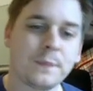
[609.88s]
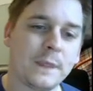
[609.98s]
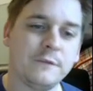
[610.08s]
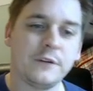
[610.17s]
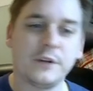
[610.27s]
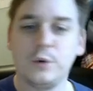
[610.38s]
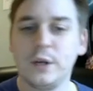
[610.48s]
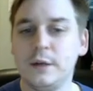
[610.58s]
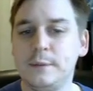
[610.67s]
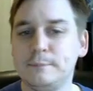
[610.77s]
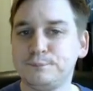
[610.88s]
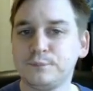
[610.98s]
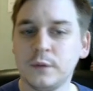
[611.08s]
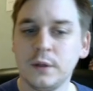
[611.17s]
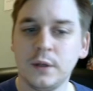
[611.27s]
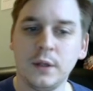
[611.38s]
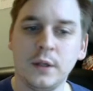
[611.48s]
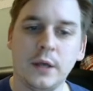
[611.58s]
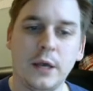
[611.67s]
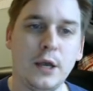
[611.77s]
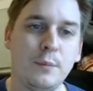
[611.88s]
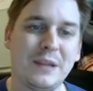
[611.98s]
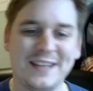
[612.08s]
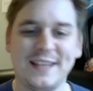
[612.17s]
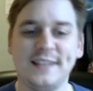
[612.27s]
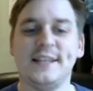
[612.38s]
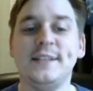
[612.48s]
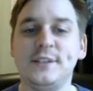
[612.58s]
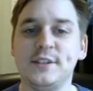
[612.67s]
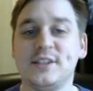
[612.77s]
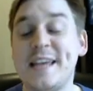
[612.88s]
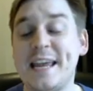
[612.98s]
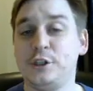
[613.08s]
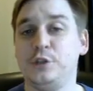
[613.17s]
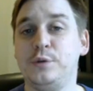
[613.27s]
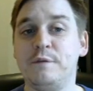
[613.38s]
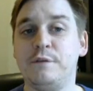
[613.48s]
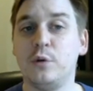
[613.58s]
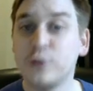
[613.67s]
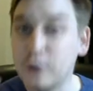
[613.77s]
very quickly. Like I said, it does say issued in folder.